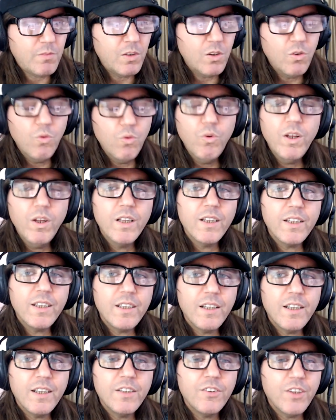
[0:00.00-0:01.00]

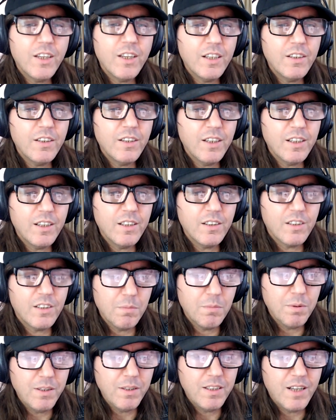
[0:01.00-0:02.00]
really, in
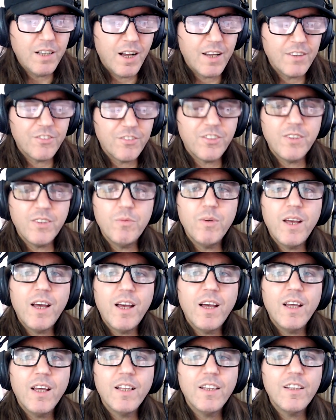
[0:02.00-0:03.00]
complete honesty, we
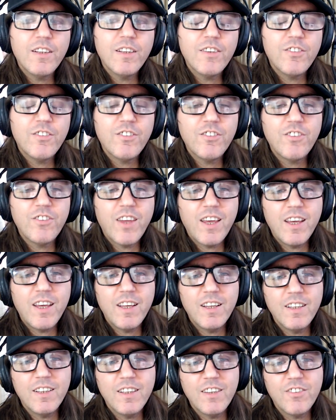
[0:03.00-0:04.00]
have, this is
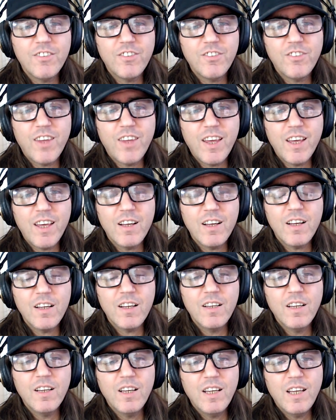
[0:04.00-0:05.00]
a
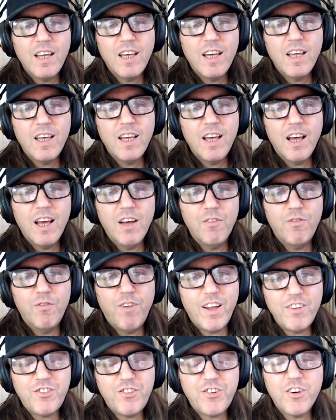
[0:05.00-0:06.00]

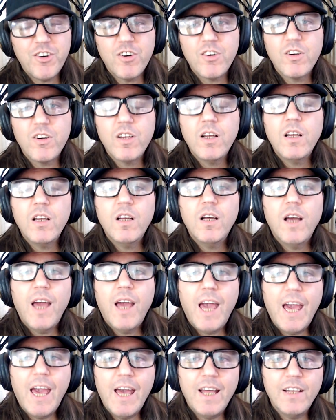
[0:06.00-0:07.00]
venture,
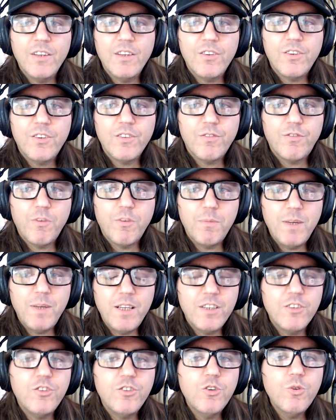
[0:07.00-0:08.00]
and for me
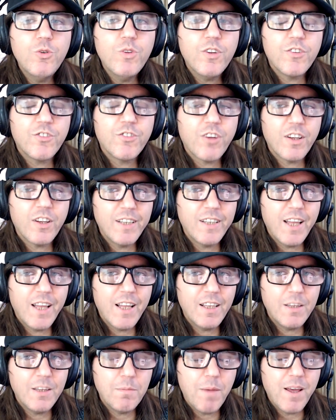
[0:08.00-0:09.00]
to do this on a
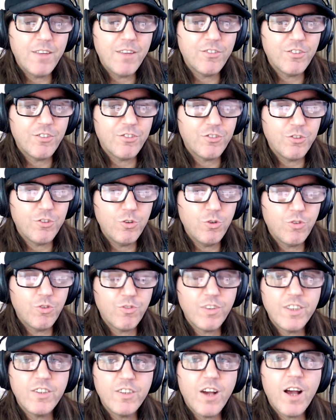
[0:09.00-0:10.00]
daily basis,
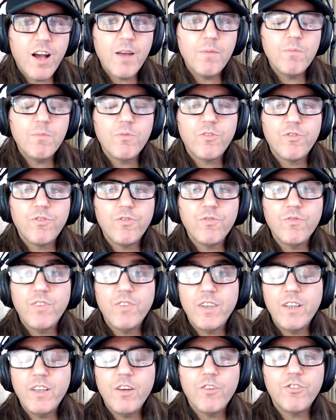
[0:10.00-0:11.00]
2-3 times
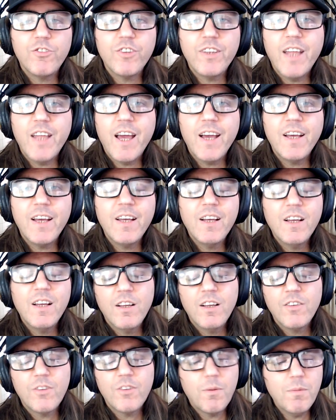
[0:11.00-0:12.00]
videos a day.
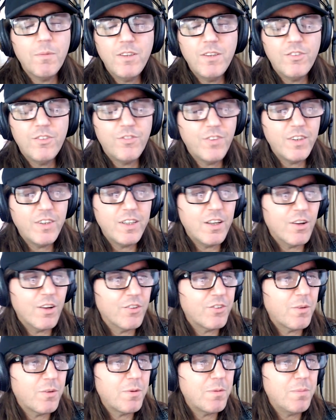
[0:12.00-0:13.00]
Some of these
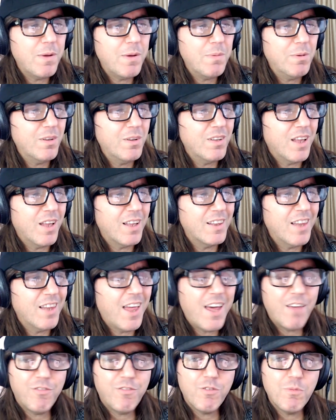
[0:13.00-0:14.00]
videos, I mean, people, I
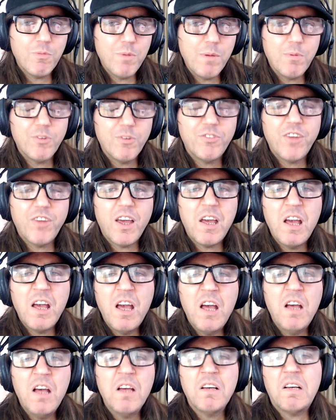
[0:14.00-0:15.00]
laugh when people say,
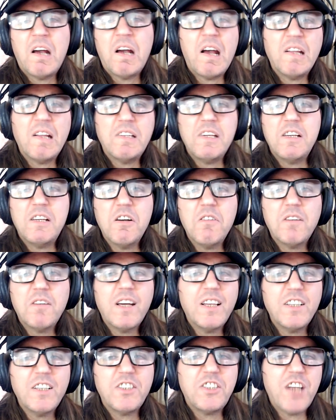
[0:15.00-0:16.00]
"Conte, go
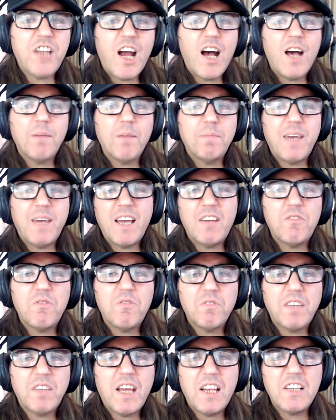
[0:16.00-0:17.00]
get a job, get
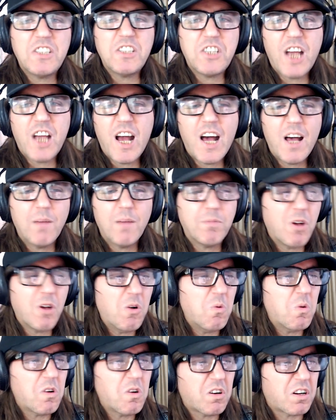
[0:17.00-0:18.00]
a job, go
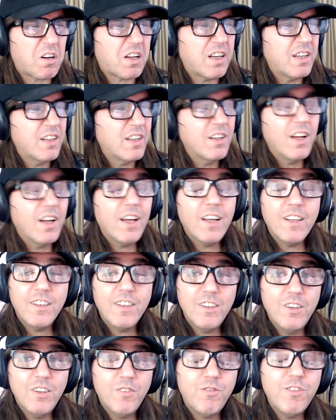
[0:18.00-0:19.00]
work."
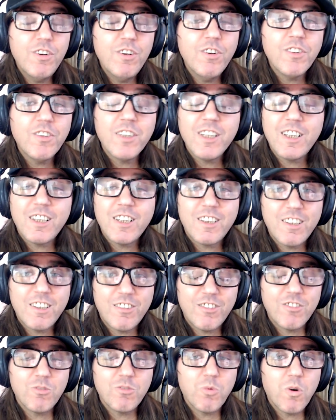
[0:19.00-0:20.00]
If you don't think that this
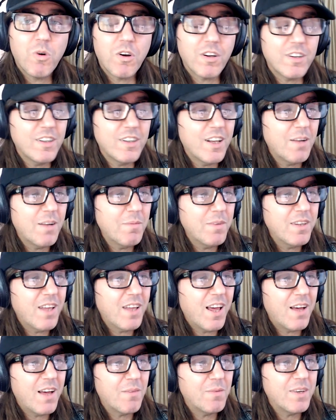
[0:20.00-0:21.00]
is work, you know
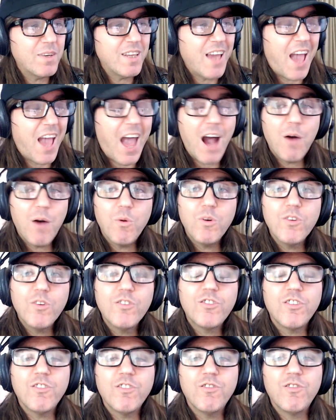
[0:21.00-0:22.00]
how many
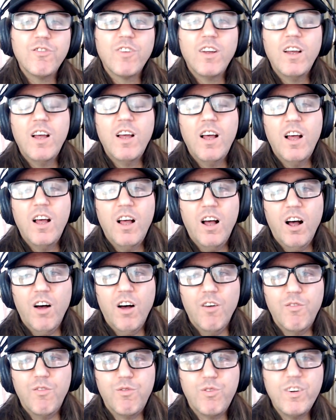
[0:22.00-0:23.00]
hours of
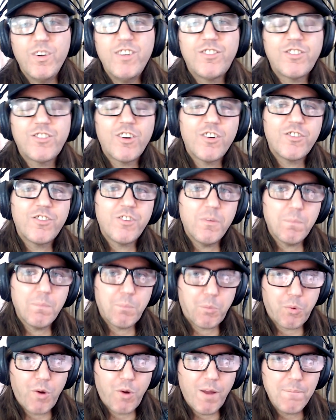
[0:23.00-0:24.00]
research and
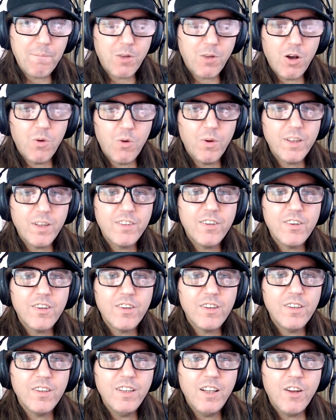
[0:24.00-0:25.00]
prep go
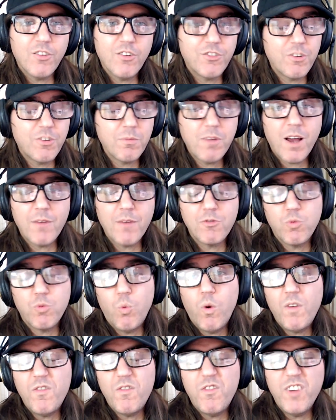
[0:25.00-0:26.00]
into, you know, sometimes
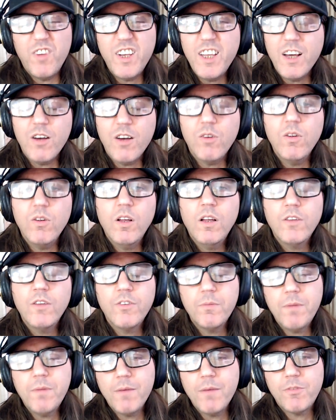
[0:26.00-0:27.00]
one video.
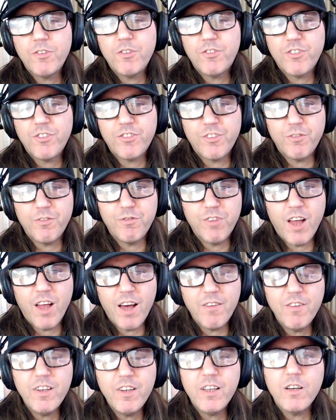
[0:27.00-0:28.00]
Sometimes it's just a fly
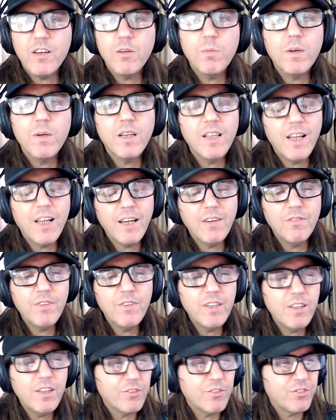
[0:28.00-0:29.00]
video, but a lot of
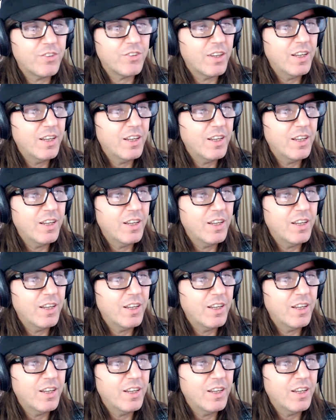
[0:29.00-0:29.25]
videos,